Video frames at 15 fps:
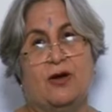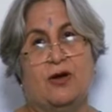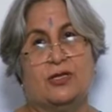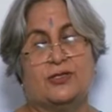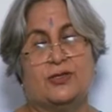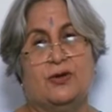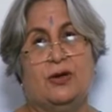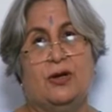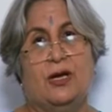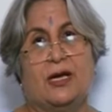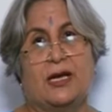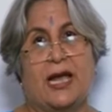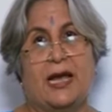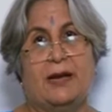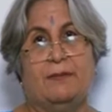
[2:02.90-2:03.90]
also
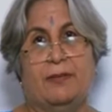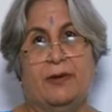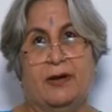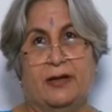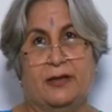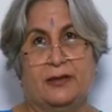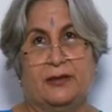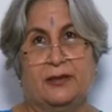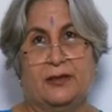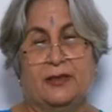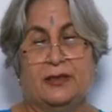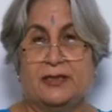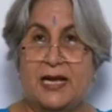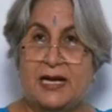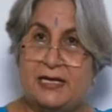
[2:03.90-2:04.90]
can burn.
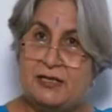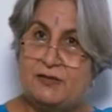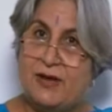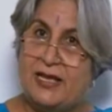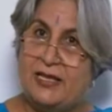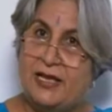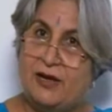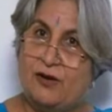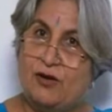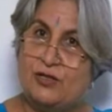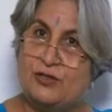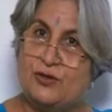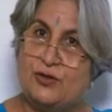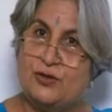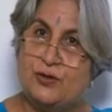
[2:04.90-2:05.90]
That is why they are
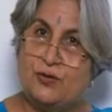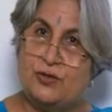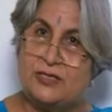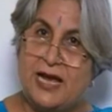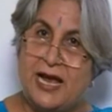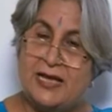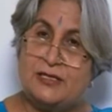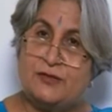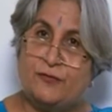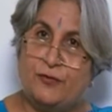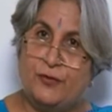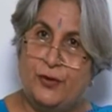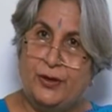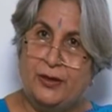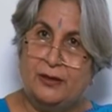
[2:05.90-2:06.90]
also used as
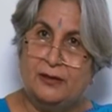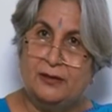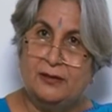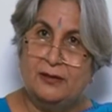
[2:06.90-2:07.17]
fuel.